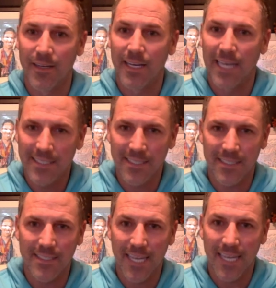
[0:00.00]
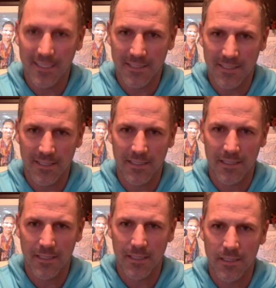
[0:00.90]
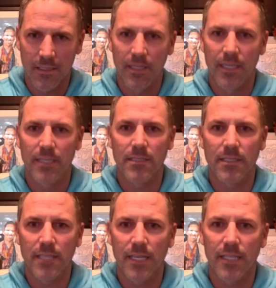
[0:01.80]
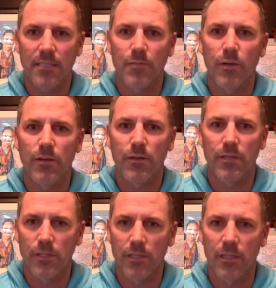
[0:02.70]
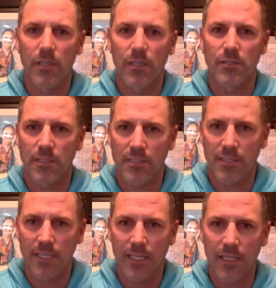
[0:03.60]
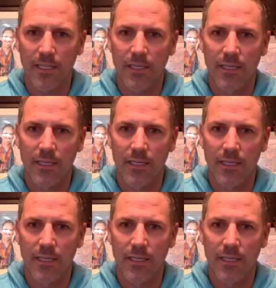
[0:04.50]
It's a test. It's a test whether you're going to succeed